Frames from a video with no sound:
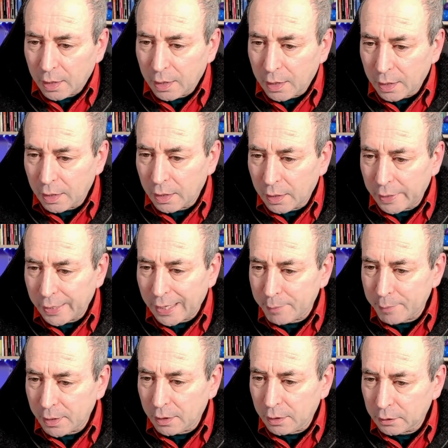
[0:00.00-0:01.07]

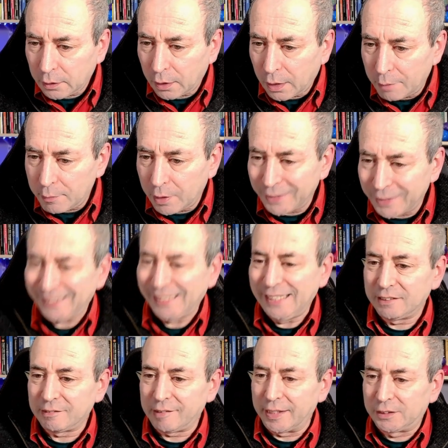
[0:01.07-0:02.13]
Ayamia, I'm an
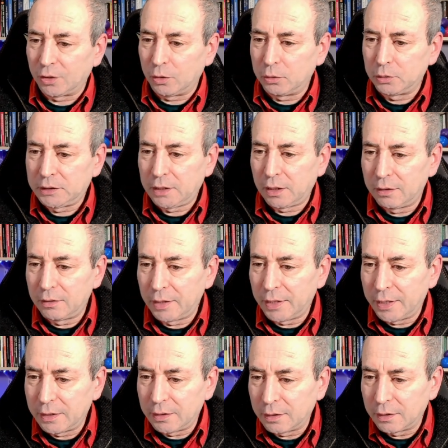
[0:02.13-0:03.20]
IT director, also
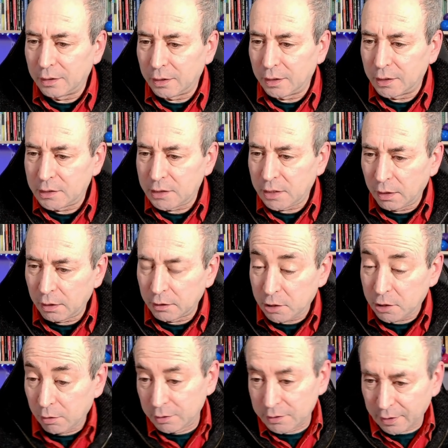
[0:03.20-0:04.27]
in
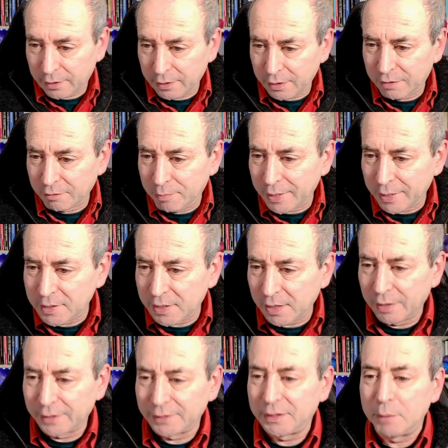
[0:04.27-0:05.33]
charge, I think, of
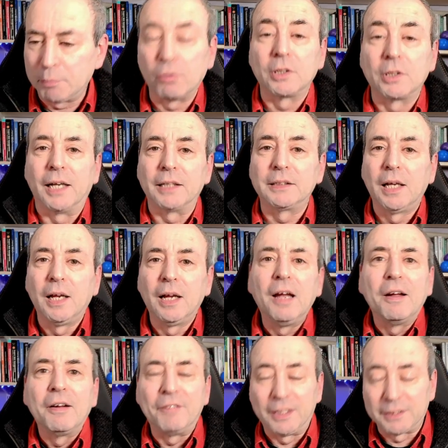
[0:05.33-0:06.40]
managing IT projects.
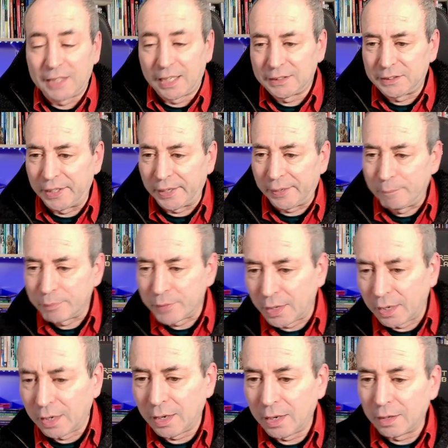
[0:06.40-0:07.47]
Fantastic.
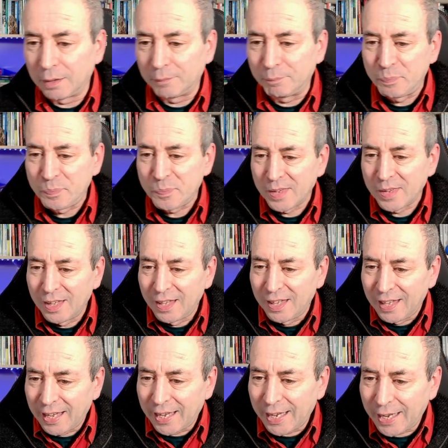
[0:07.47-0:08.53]
And
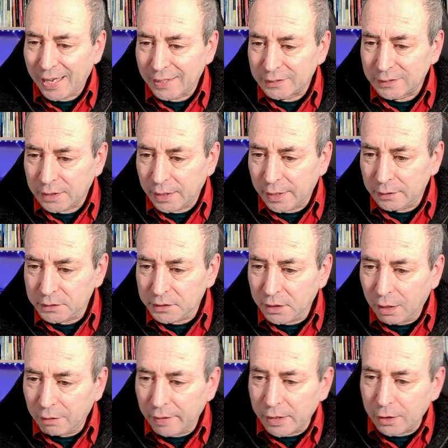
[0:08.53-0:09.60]

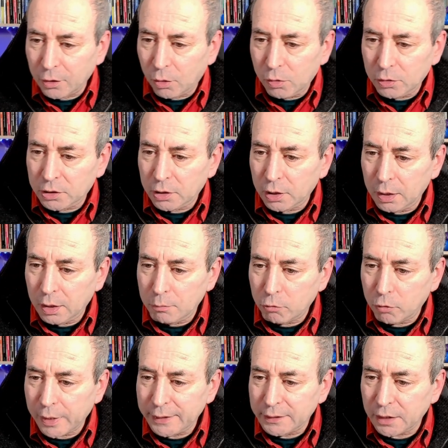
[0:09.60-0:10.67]
LTRA,
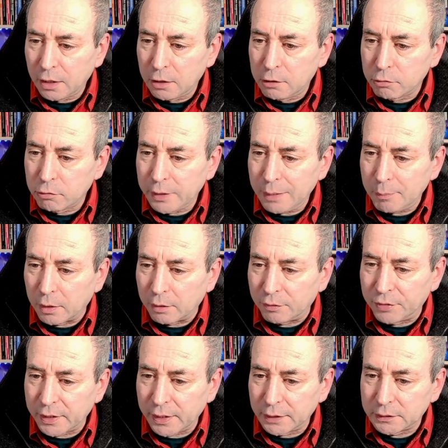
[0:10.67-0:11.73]
long-term rate
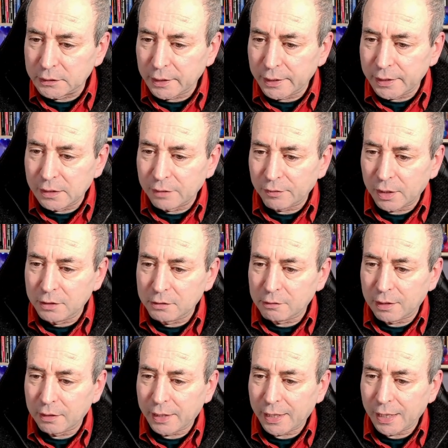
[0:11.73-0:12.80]
agreement for the installation of
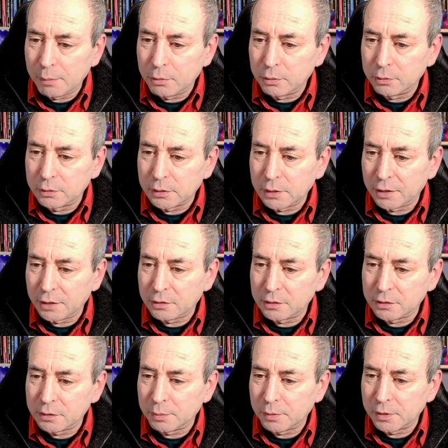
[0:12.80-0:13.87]
underground cables,
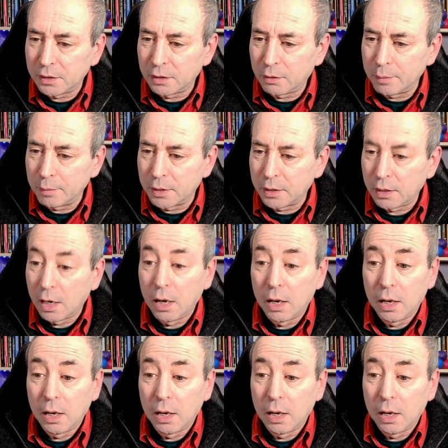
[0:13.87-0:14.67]
electrical distribution equipment,